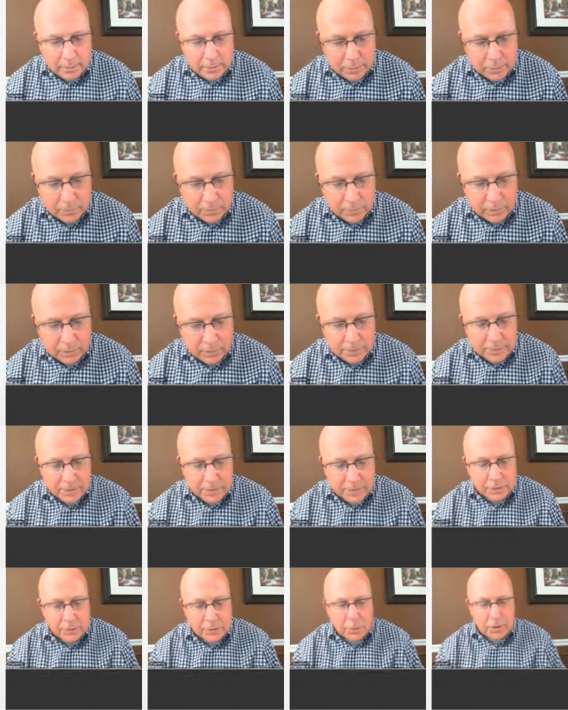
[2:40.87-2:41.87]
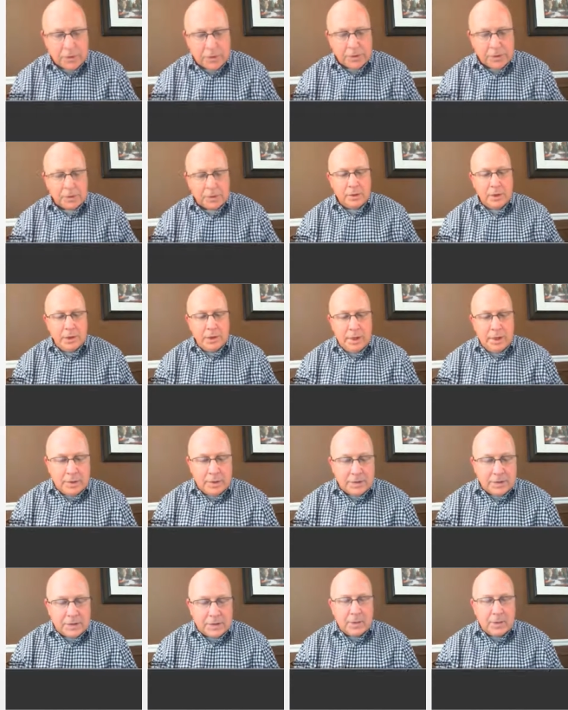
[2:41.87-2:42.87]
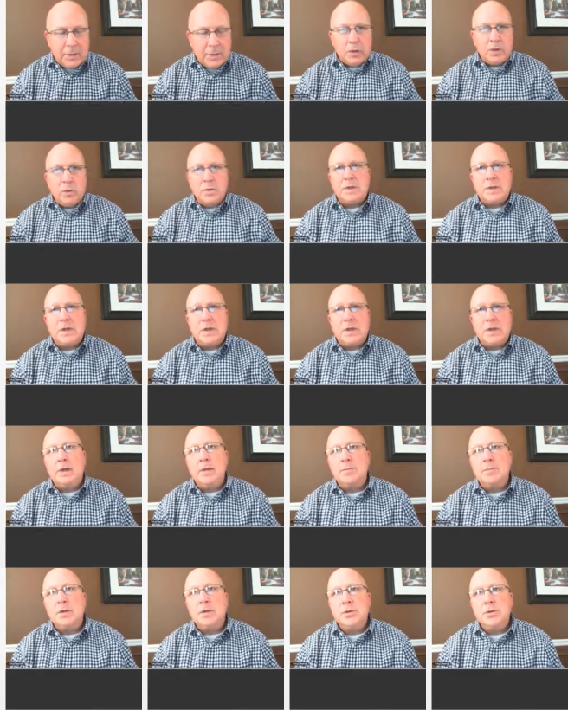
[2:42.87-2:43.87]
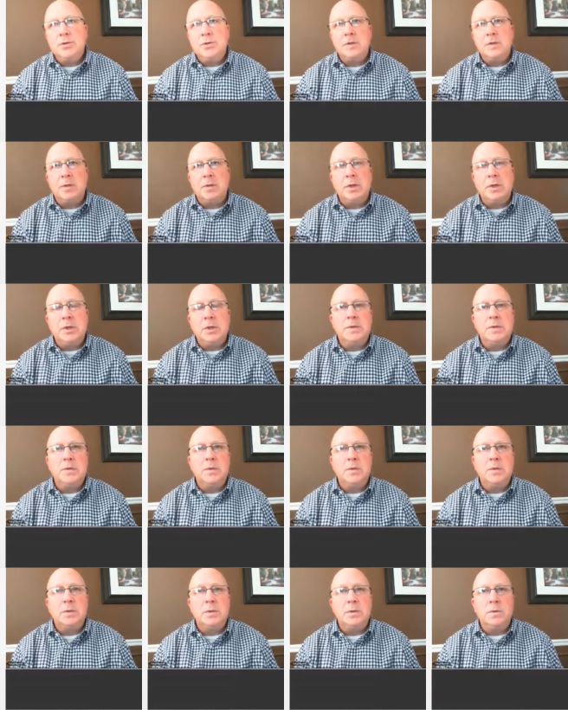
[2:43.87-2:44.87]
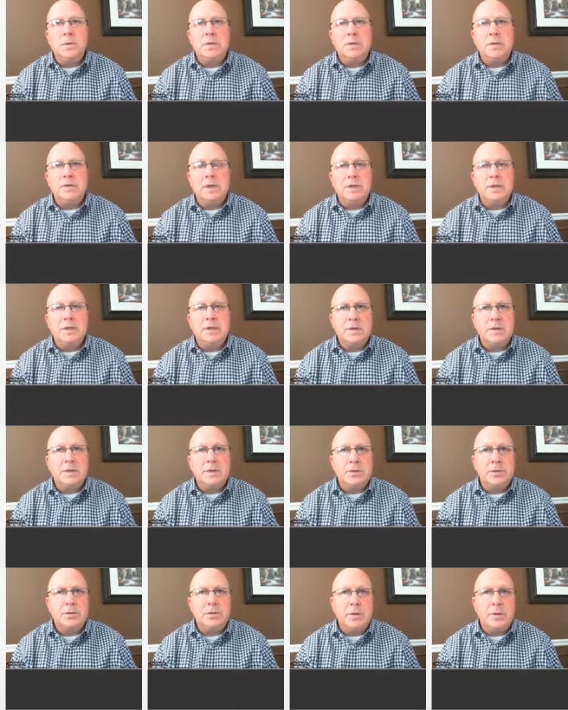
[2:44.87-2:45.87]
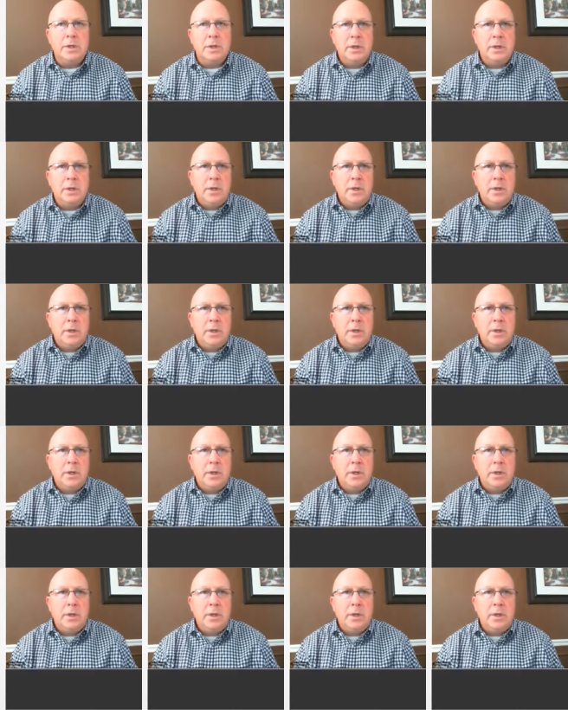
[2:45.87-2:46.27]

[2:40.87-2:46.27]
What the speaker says: to look at this situation is somebody who's had hip surgery, somebody who has had knee surgery